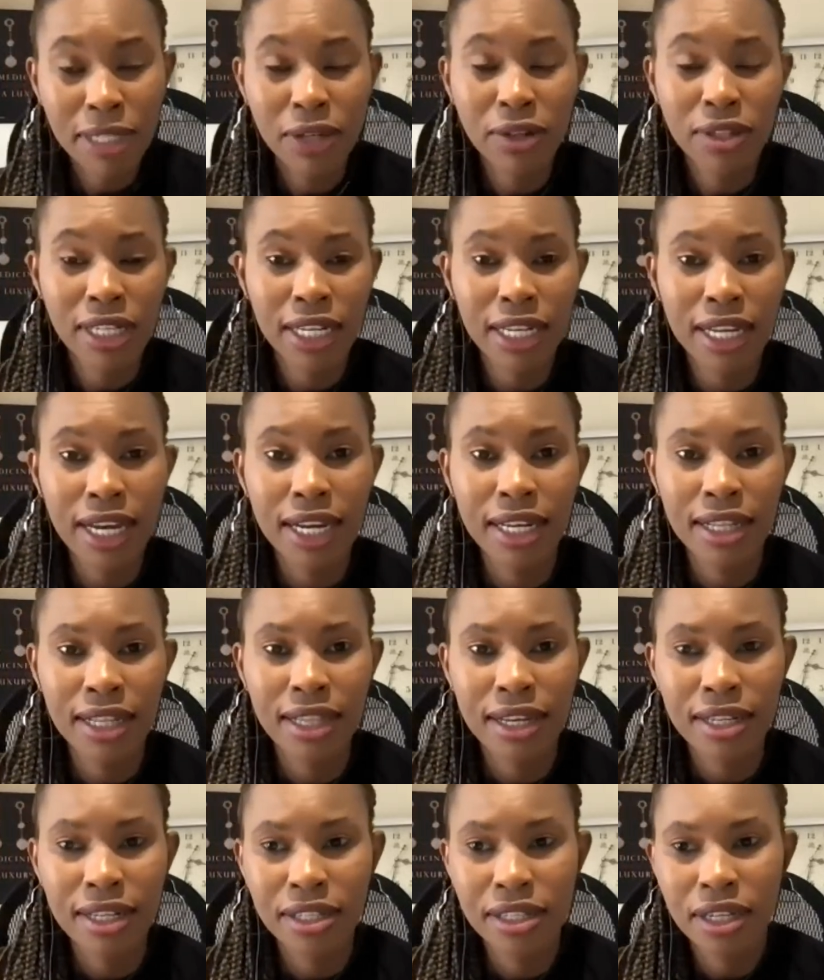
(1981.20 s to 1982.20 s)
out clearly
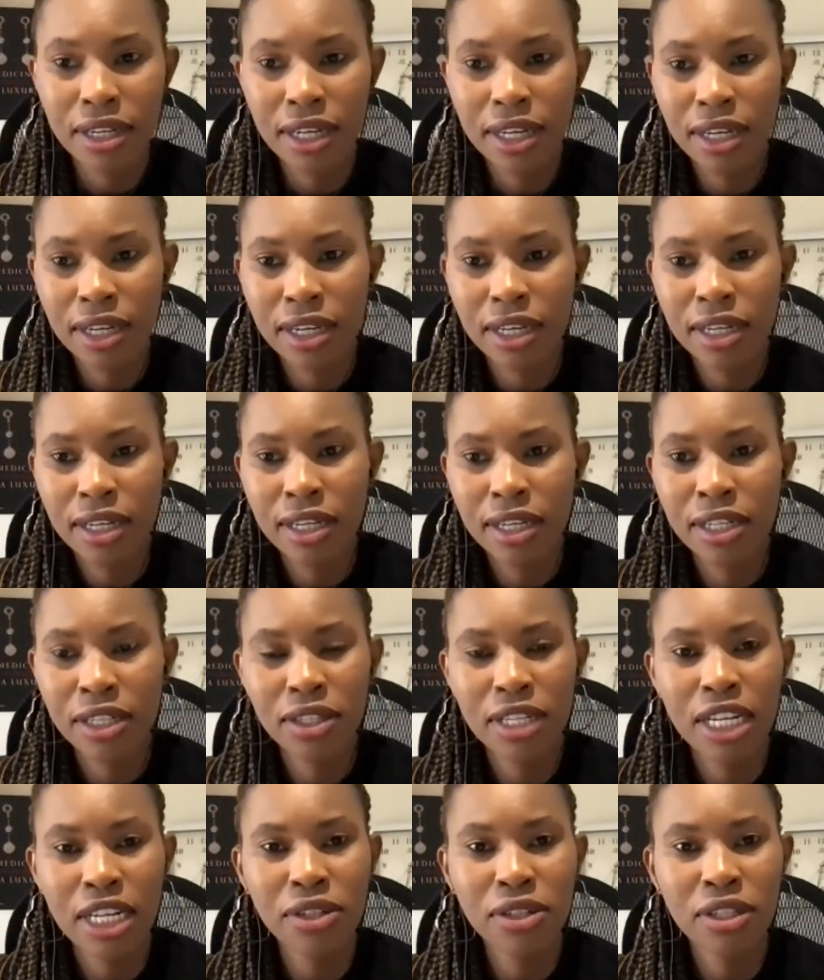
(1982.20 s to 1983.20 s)
that it's
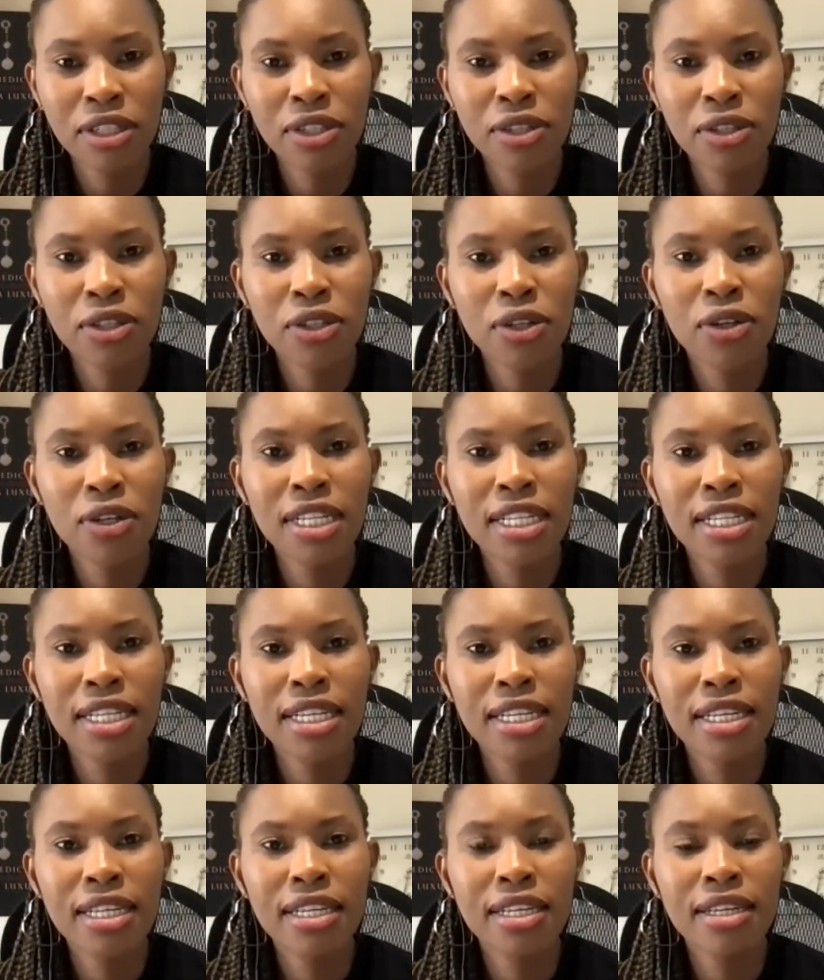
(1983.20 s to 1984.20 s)
not
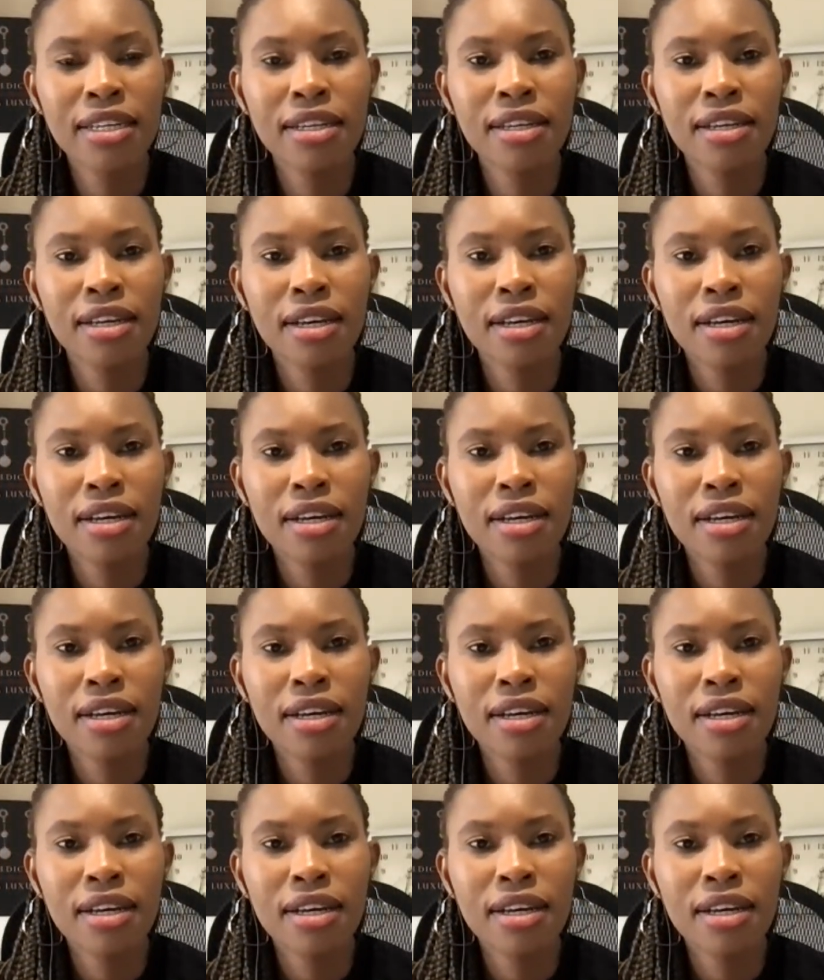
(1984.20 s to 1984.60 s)
only